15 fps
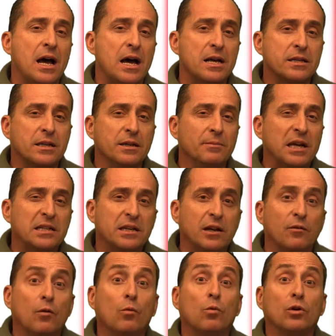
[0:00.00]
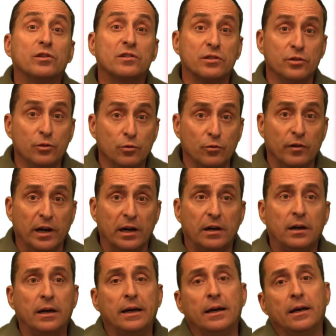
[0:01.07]
asking myself what's new
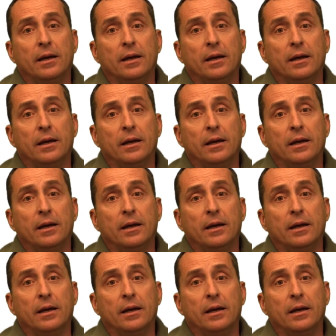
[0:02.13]
there.